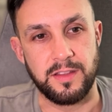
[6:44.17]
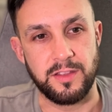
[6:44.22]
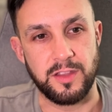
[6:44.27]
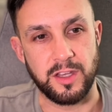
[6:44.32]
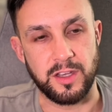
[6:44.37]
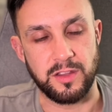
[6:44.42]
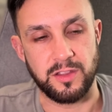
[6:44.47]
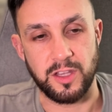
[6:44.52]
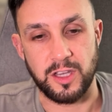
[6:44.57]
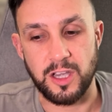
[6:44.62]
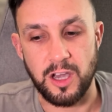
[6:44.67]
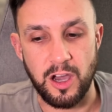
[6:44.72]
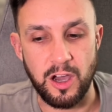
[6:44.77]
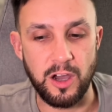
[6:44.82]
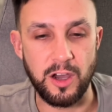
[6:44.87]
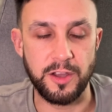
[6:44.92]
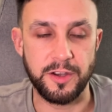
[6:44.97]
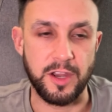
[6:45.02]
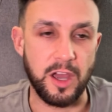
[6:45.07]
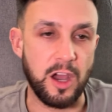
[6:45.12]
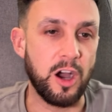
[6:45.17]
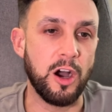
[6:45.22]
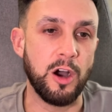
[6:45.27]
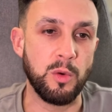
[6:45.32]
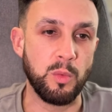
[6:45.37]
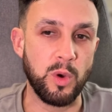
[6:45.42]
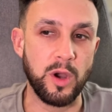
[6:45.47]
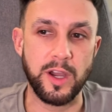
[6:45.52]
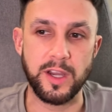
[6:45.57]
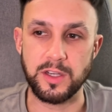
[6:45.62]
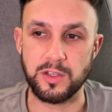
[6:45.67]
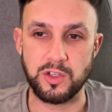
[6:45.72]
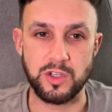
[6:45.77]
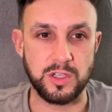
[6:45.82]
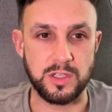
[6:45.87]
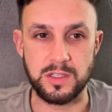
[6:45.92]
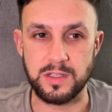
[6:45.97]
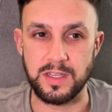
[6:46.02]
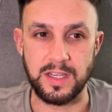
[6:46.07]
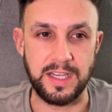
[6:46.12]
the card artwork,
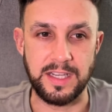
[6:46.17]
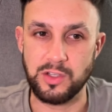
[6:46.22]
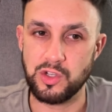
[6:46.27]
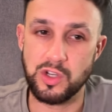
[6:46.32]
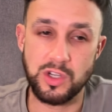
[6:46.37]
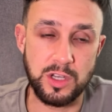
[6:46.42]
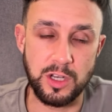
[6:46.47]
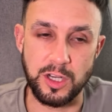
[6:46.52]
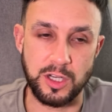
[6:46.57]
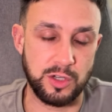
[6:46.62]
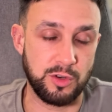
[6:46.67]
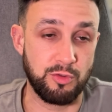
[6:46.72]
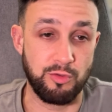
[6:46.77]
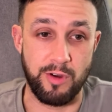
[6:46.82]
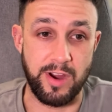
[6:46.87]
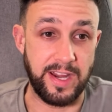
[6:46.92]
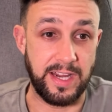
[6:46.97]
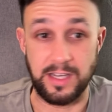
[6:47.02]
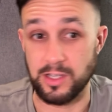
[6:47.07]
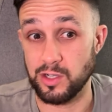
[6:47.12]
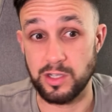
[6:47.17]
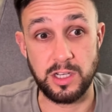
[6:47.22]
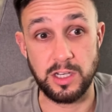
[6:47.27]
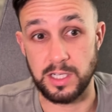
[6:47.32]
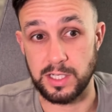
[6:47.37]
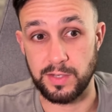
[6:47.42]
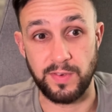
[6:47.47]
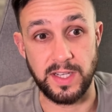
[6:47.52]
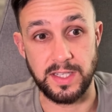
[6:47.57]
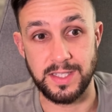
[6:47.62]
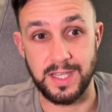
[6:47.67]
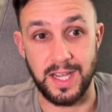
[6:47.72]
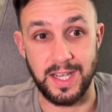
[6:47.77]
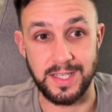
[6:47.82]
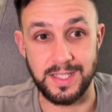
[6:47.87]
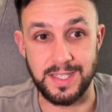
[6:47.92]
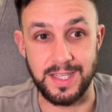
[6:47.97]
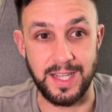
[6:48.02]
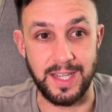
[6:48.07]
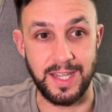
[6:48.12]
it just looks great. It just looks
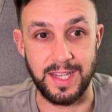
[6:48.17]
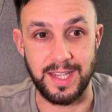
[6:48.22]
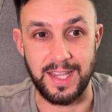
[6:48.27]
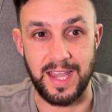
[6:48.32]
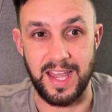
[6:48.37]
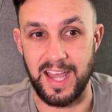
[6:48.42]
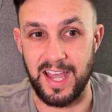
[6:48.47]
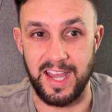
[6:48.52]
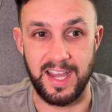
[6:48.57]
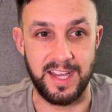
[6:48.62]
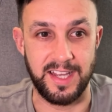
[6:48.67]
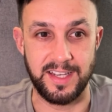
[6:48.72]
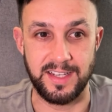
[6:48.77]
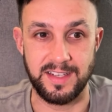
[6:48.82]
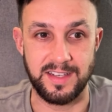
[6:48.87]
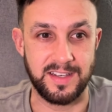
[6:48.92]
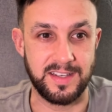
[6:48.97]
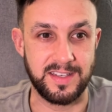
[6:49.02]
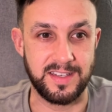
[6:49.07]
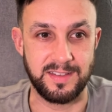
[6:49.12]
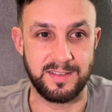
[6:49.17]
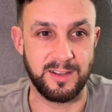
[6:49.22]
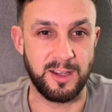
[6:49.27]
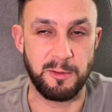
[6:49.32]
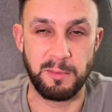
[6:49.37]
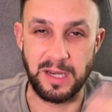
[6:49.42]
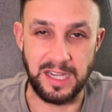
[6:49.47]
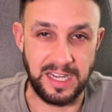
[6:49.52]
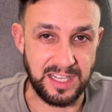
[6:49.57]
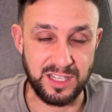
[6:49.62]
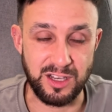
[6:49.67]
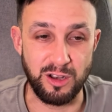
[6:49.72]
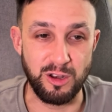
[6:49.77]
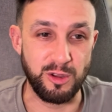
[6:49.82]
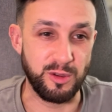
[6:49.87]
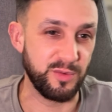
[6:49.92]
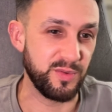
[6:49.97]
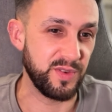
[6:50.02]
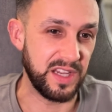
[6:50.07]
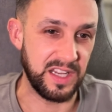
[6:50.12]
fantastic. And I mean, it's
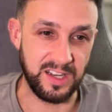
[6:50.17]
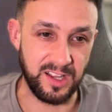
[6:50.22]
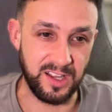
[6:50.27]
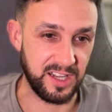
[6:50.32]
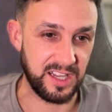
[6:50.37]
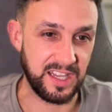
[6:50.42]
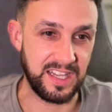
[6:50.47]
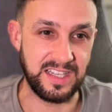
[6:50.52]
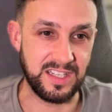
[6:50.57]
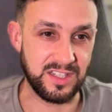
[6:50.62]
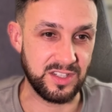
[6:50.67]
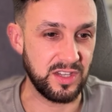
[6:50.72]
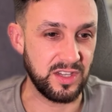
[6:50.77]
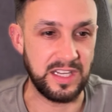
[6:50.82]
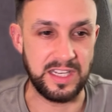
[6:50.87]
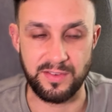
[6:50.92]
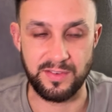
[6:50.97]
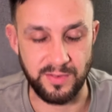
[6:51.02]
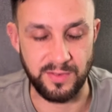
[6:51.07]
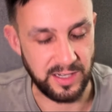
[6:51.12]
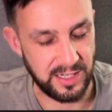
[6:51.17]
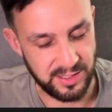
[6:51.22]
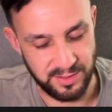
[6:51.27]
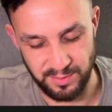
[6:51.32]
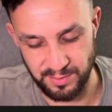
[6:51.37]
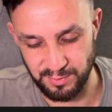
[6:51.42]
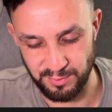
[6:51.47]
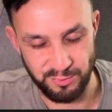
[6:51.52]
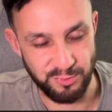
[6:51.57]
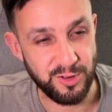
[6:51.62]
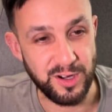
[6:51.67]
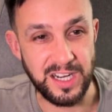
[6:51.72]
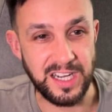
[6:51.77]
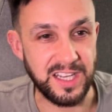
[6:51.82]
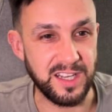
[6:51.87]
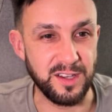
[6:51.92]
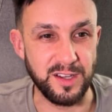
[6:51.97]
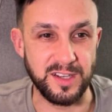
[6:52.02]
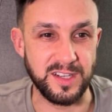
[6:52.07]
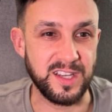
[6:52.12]
Luffy. Like, it's really
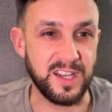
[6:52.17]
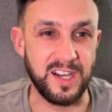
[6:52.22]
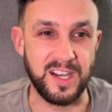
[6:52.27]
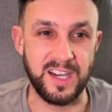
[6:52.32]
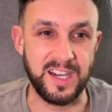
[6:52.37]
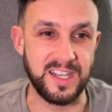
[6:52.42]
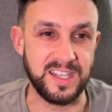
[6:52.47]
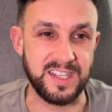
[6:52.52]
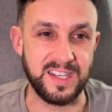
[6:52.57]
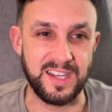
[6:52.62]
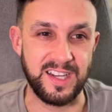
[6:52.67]
good card.